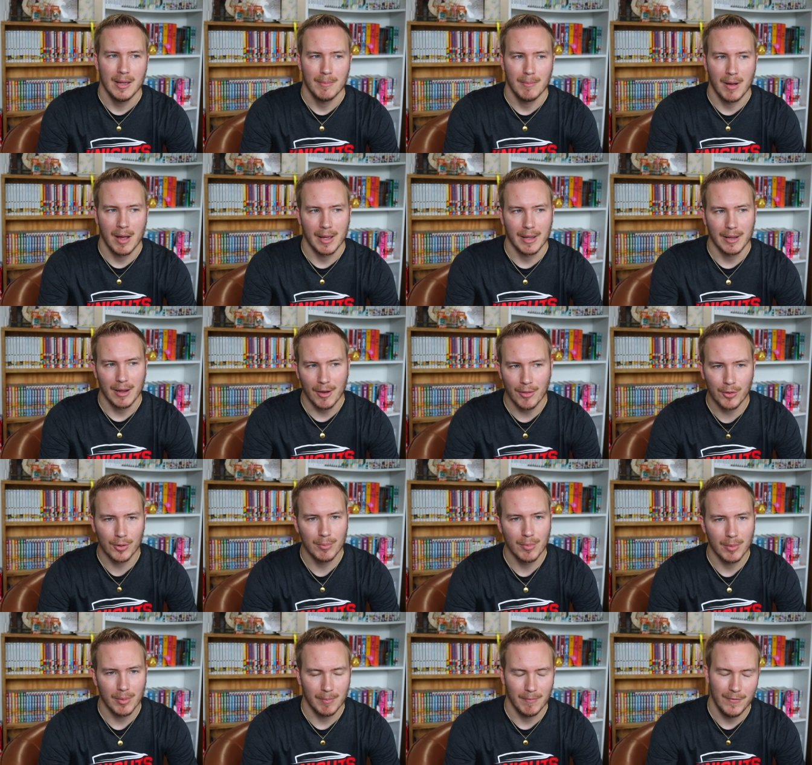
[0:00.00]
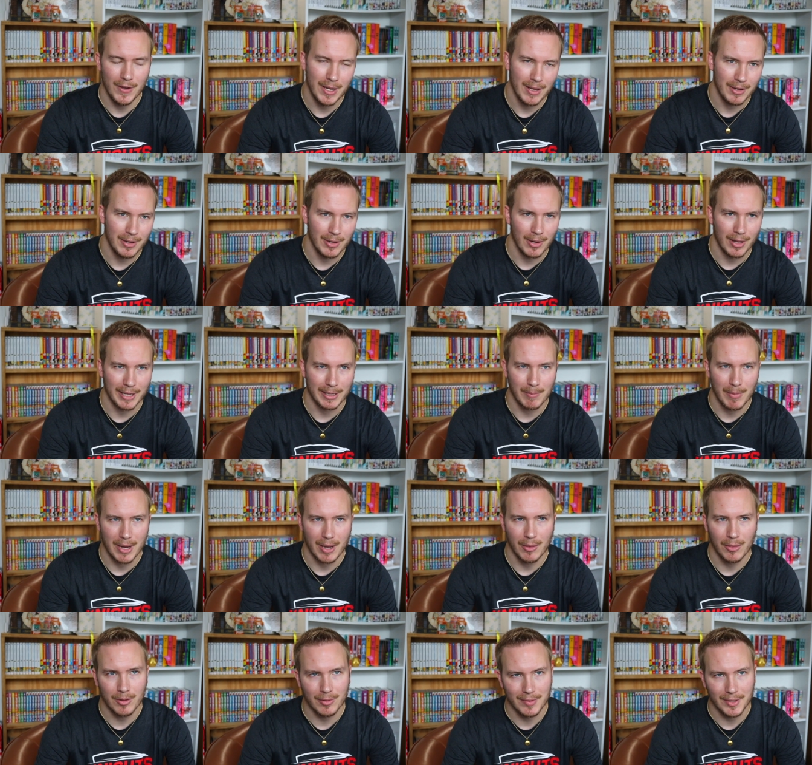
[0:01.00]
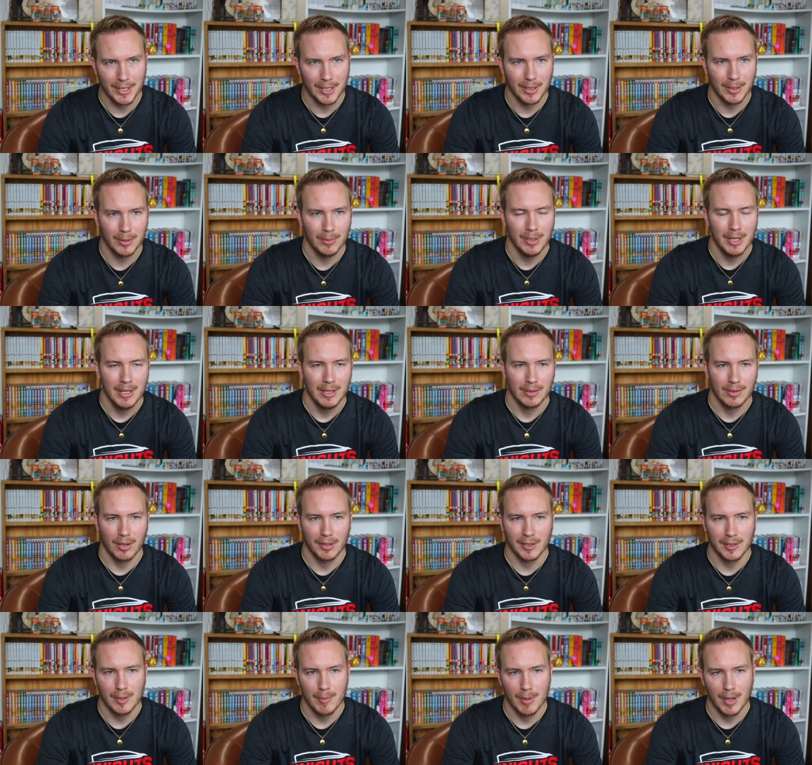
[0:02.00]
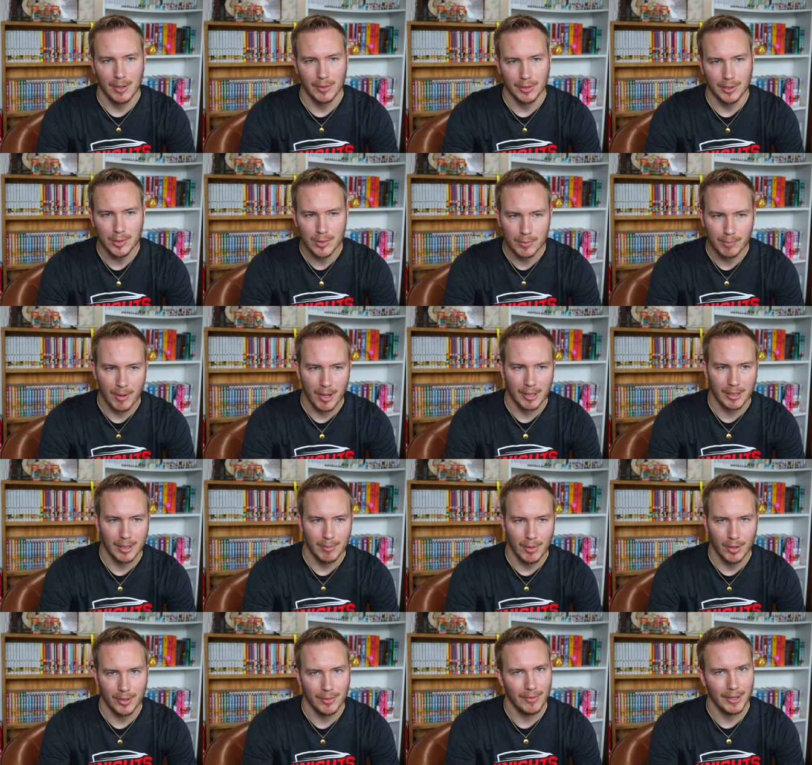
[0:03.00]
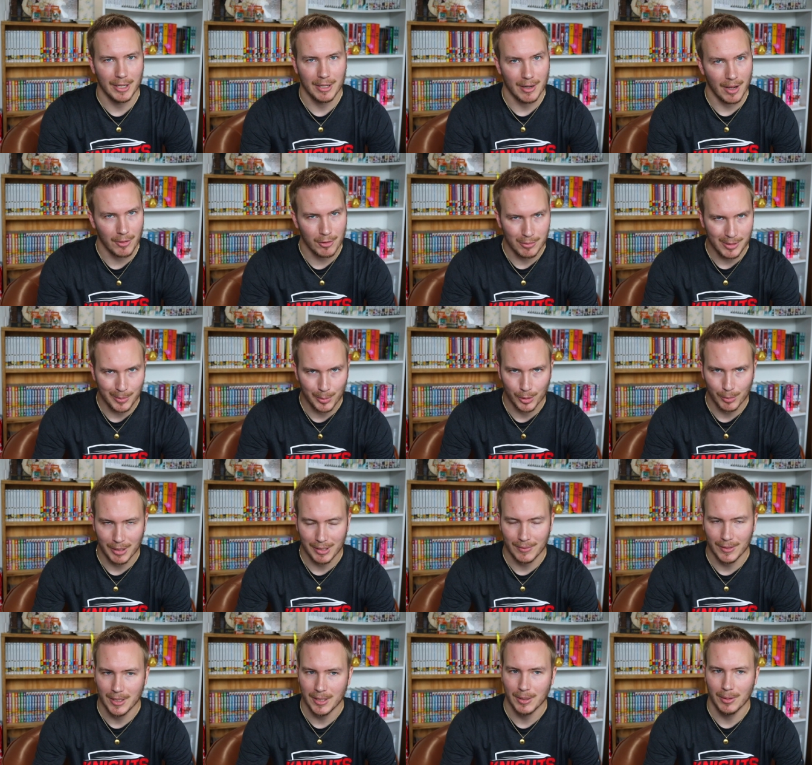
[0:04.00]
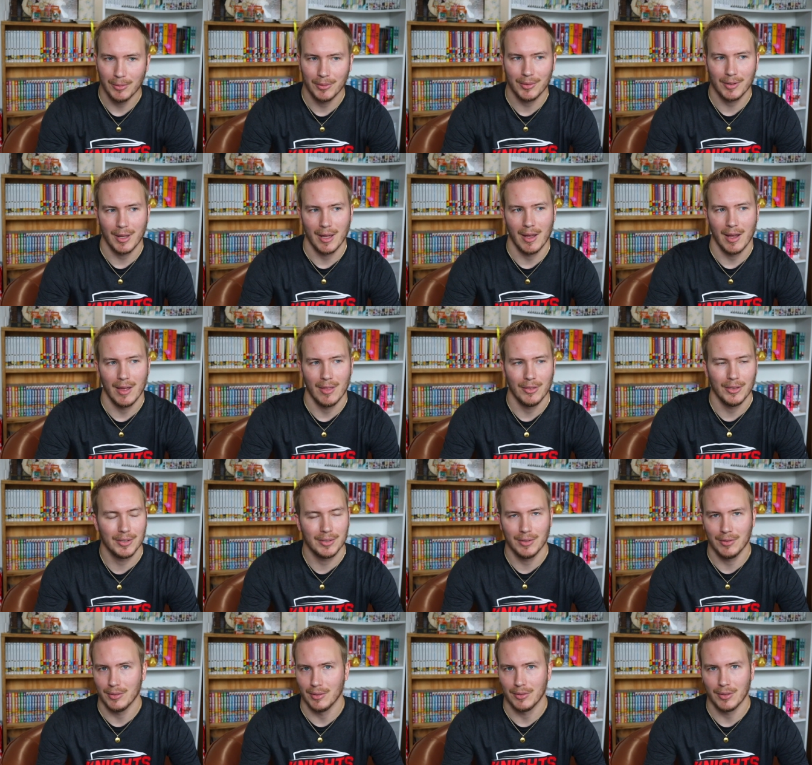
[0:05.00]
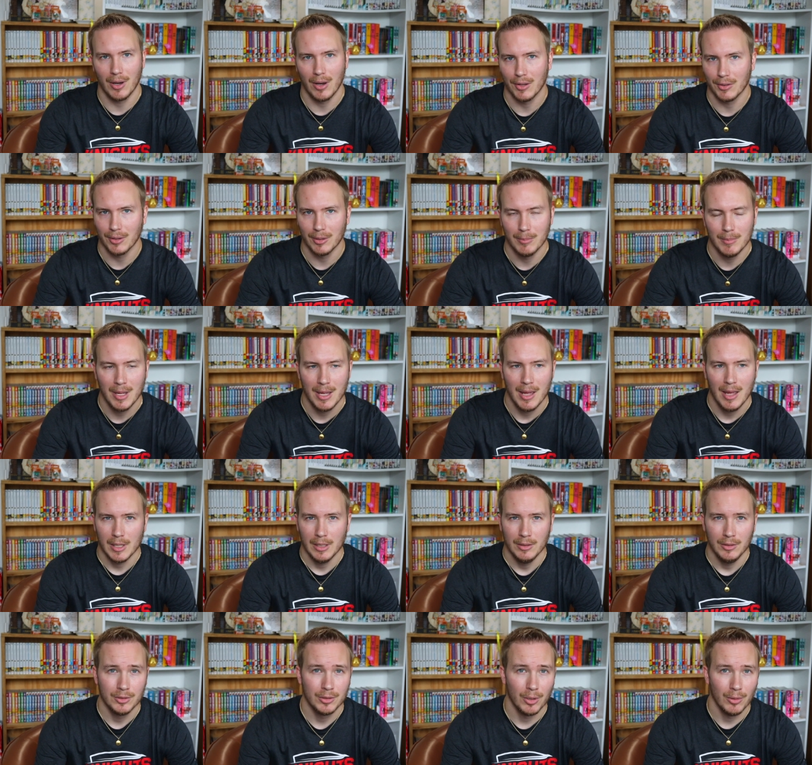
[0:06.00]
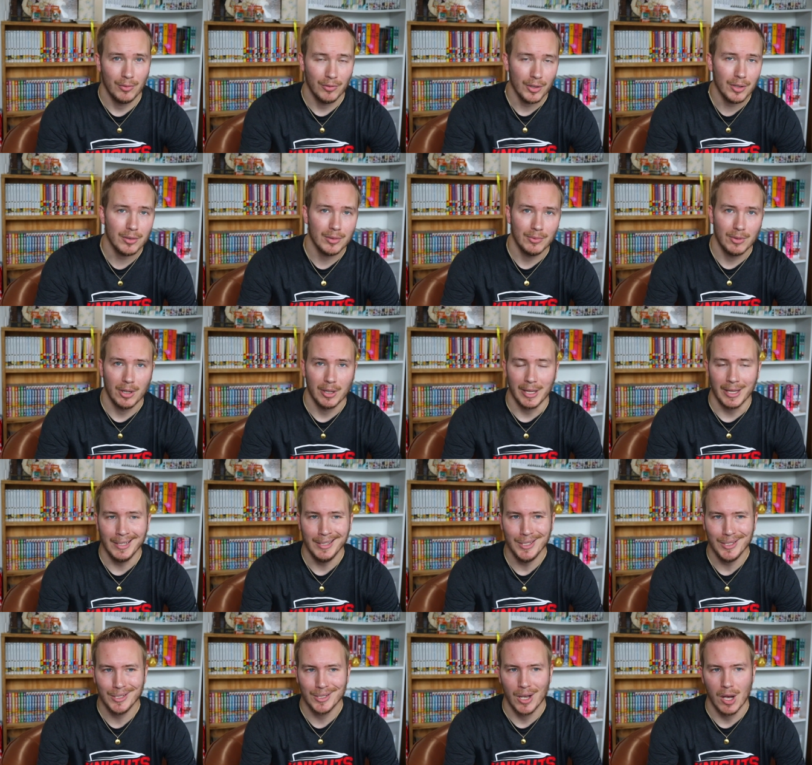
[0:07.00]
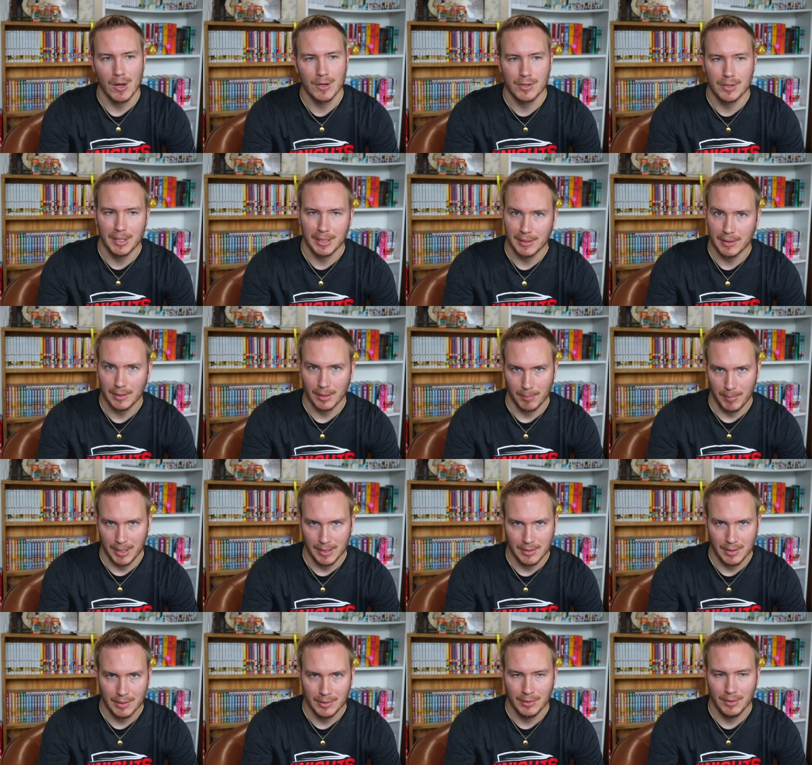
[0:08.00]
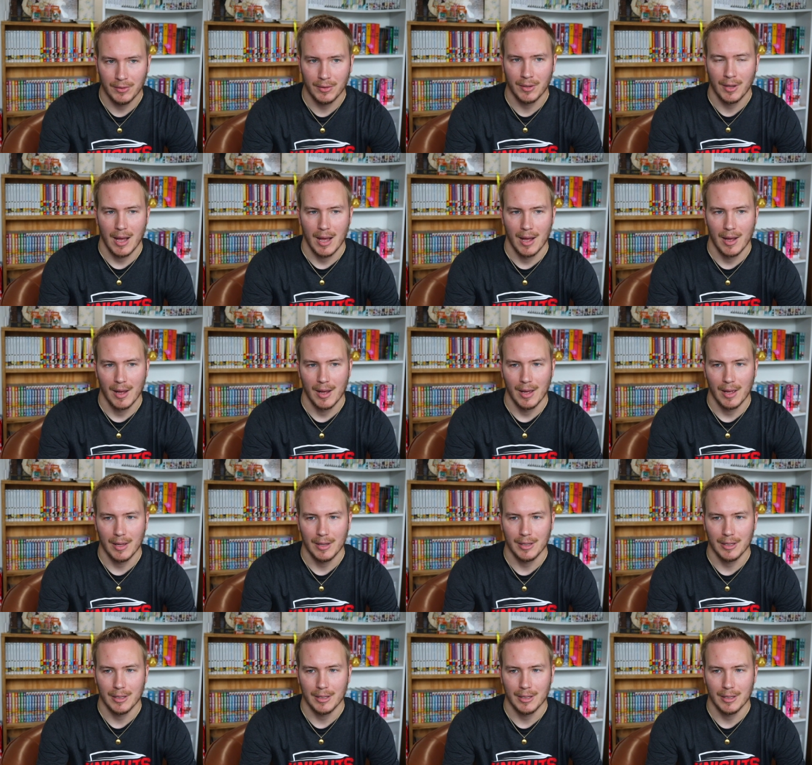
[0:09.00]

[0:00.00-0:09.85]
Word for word: my other video, you know, like my other video talking about use manga motivated other people to make videos. Uh, this is just awesome. So first of all, any contradicting opinions, uh,